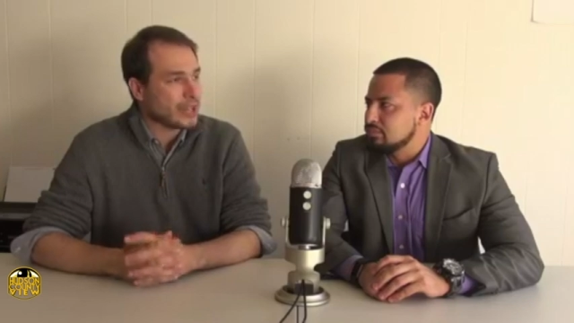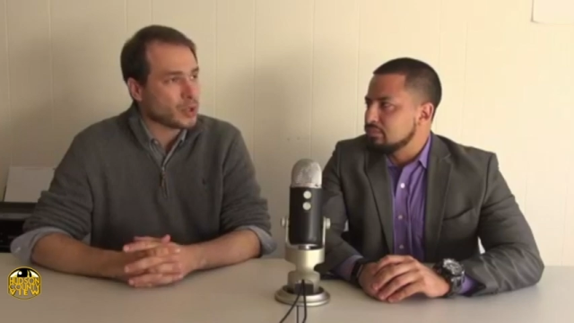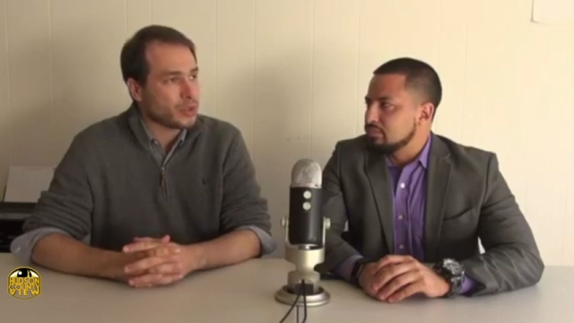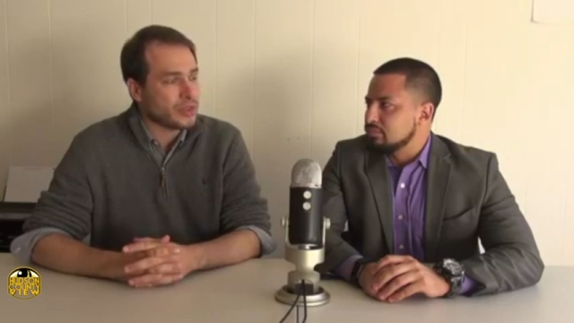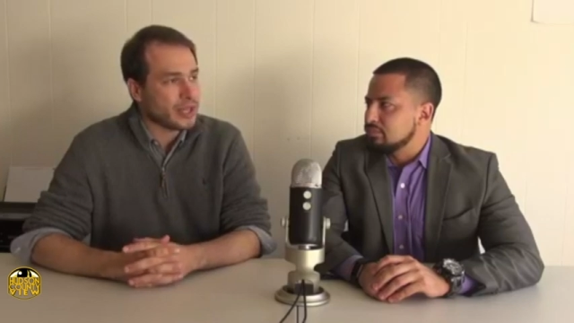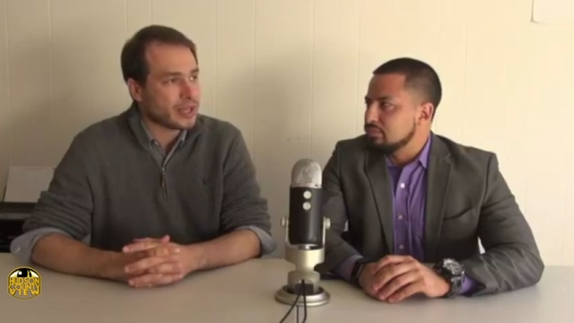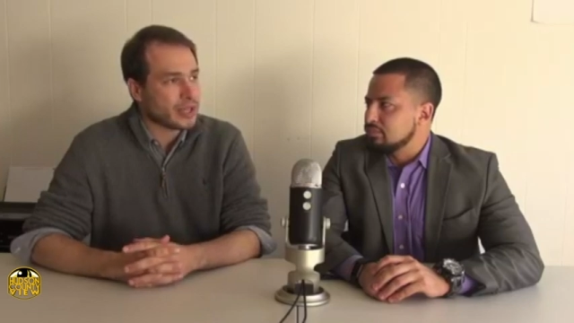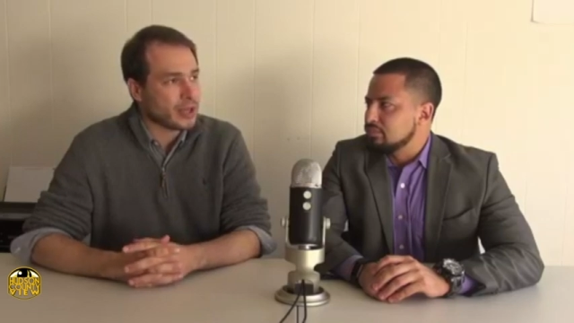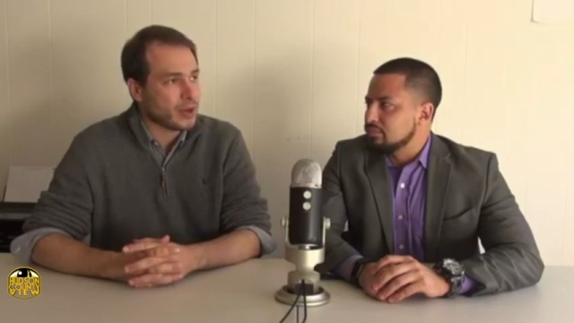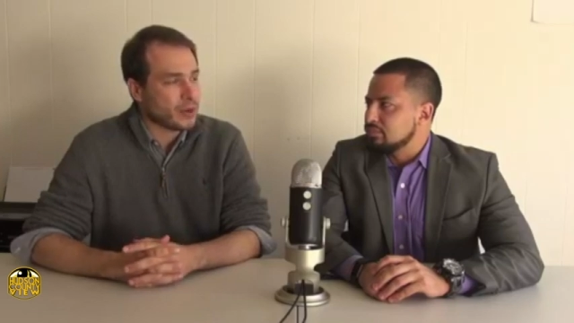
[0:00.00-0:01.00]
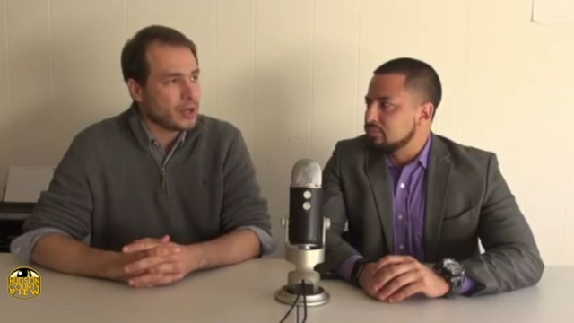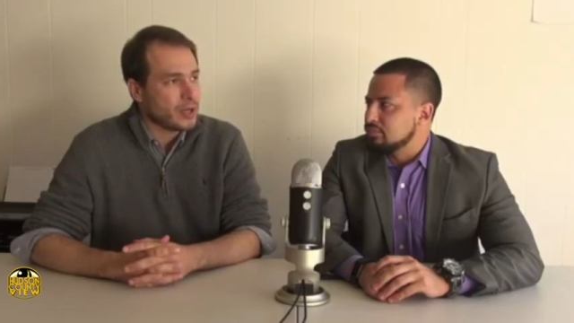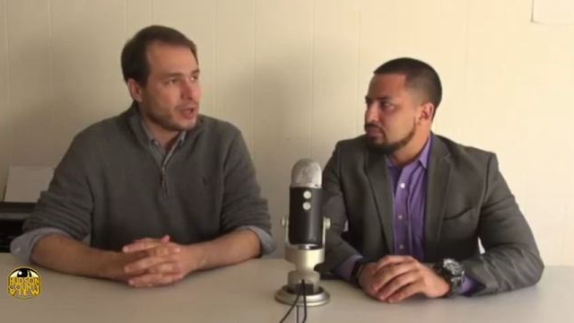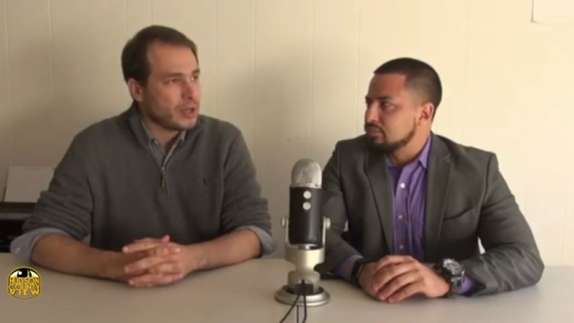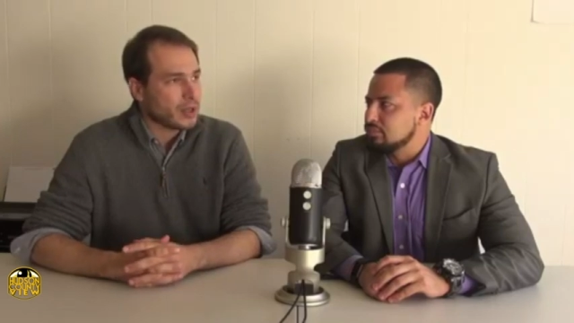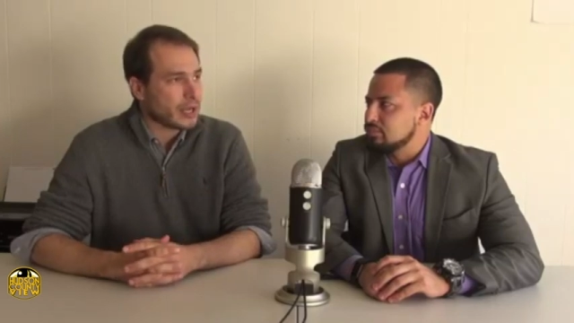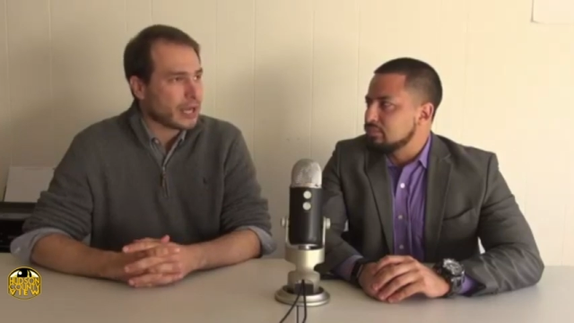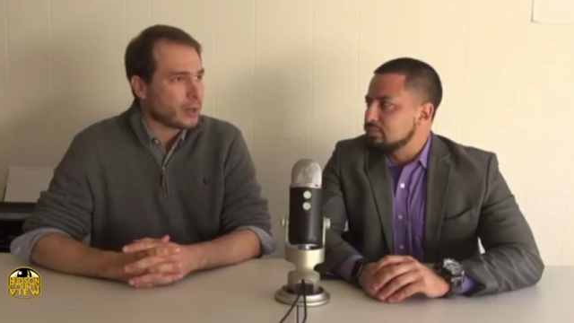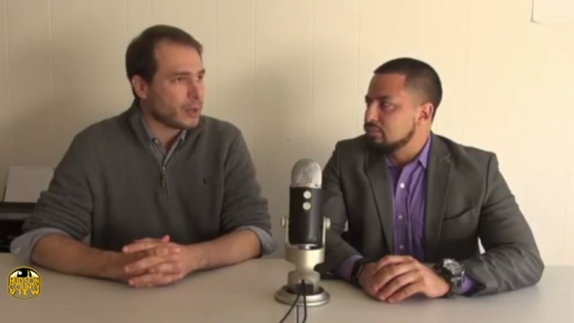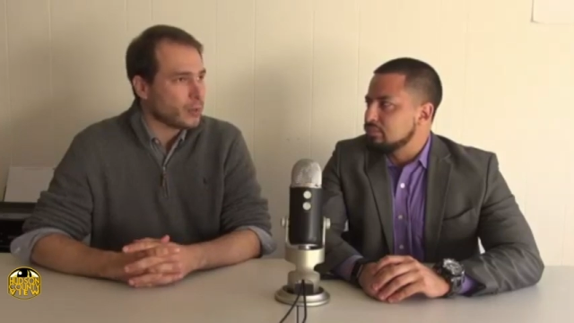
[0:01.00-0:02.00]
Speaker 1: think, you know, look, I,
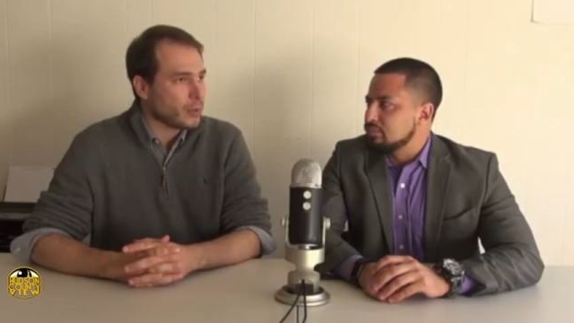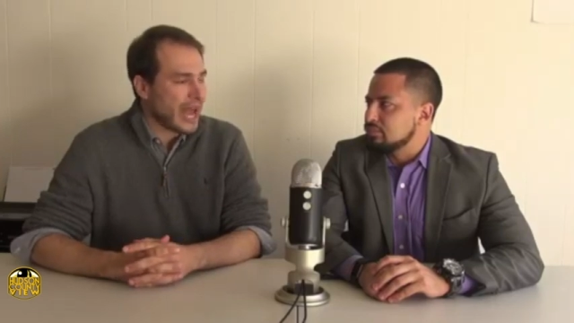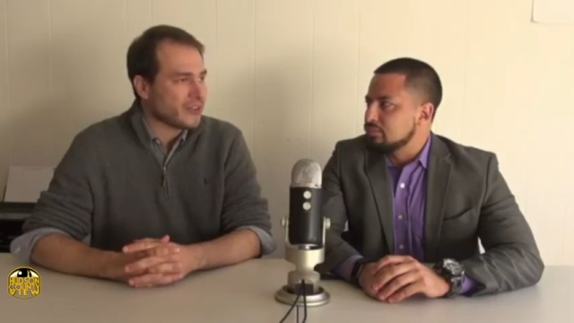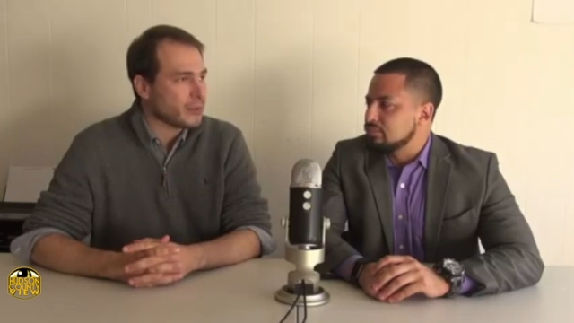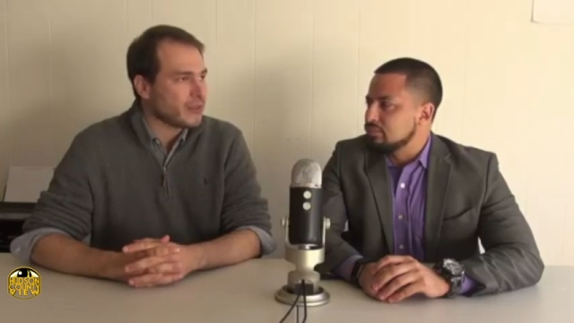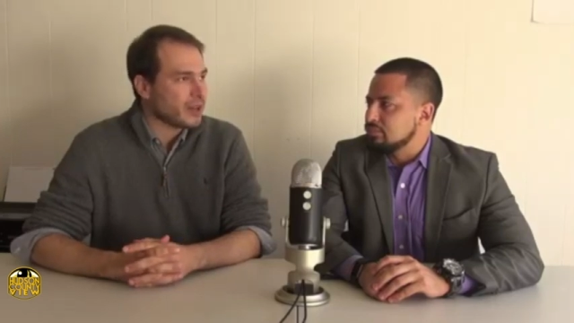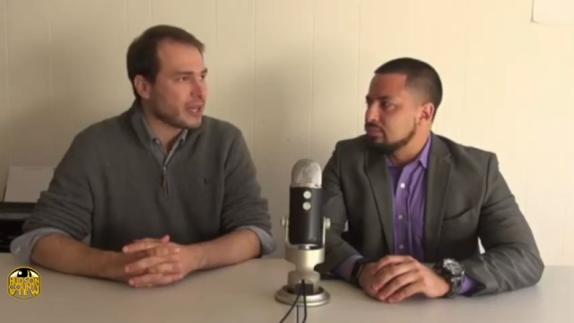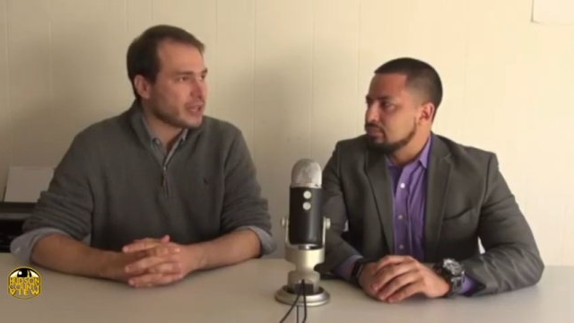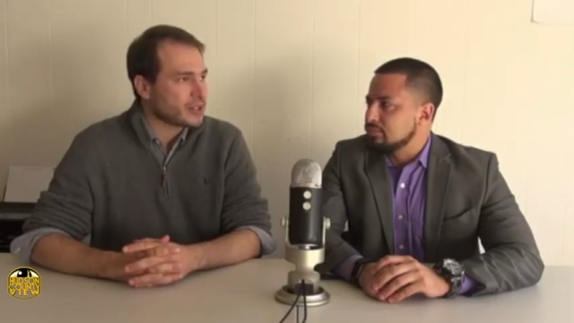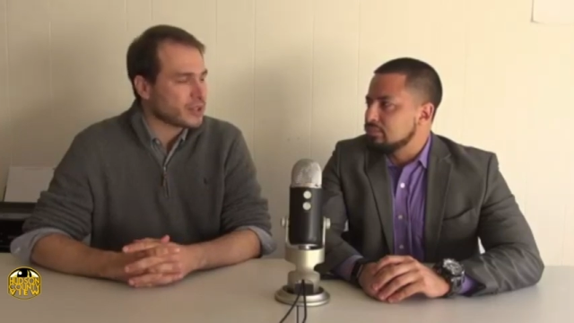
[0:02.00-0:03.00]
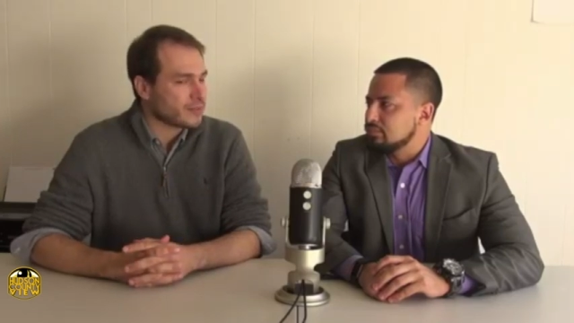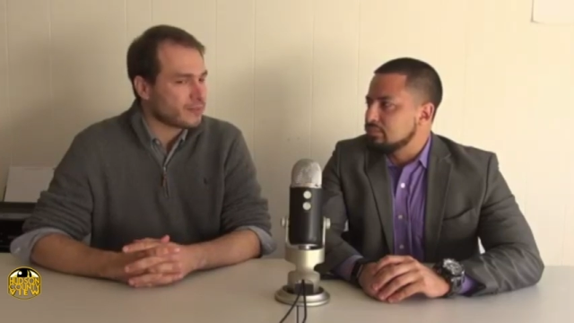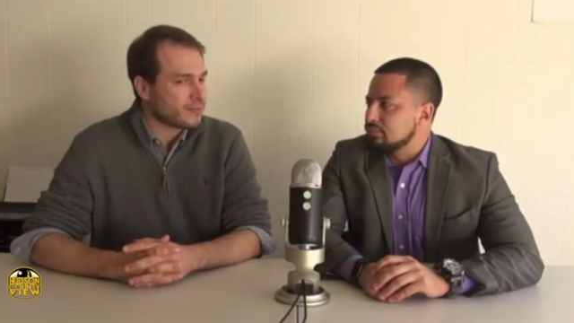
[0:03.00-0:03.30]
you, we have to be very sort of